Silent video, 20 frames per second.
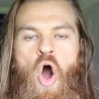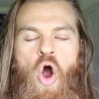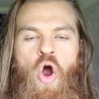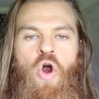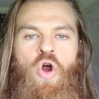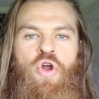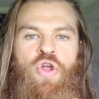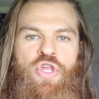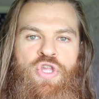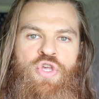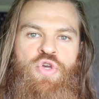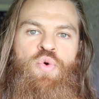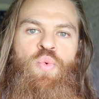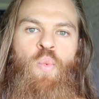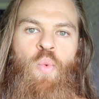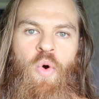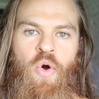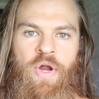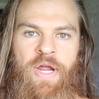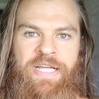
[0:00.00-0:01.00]
Are you
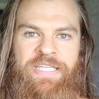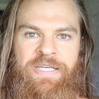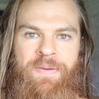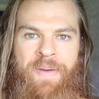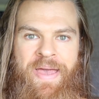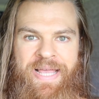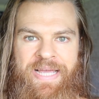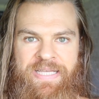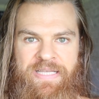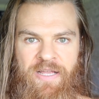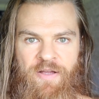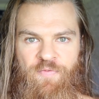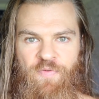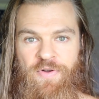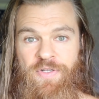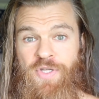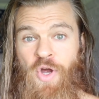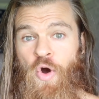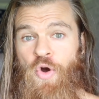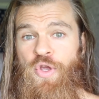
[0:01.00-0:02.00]
working to make a
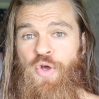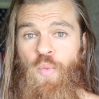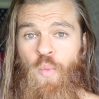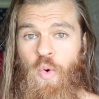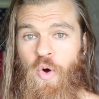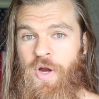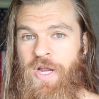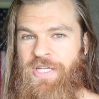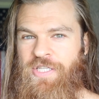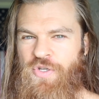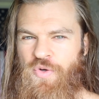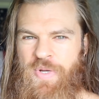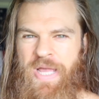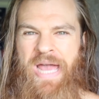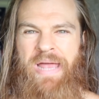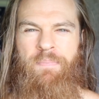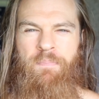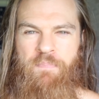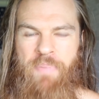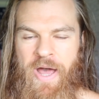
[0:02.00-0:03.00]
difference? Are you working to
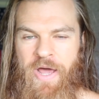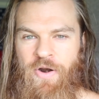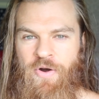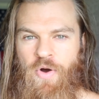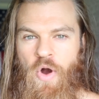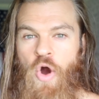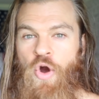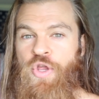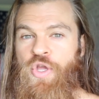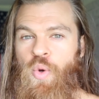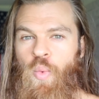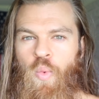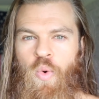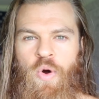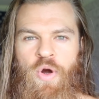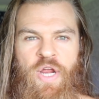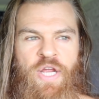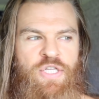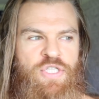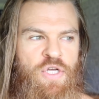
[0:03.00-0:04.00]
get better? Are you
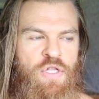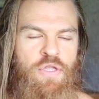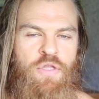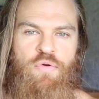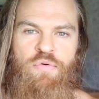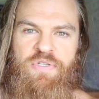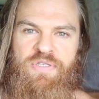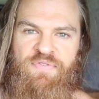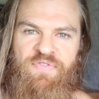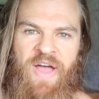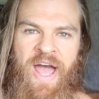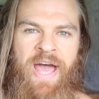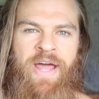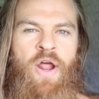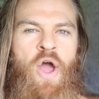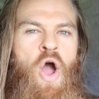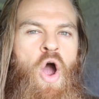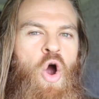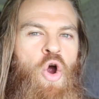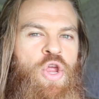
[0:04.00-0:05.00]
working to lose
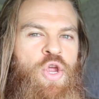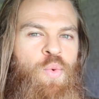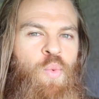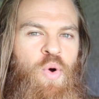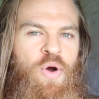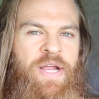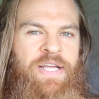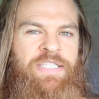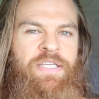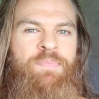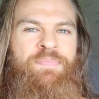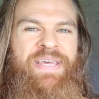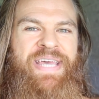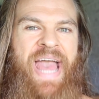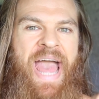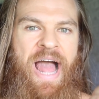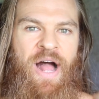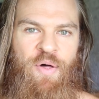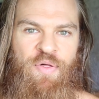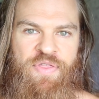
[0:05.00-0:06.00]
fat? Are you working to be
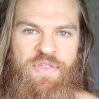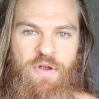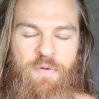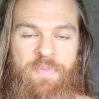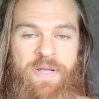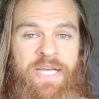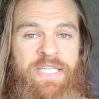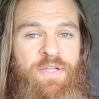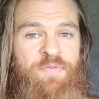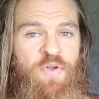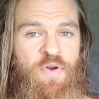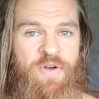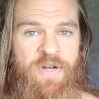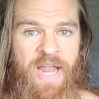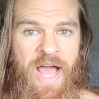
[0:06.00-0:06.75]
healthier? Because if you're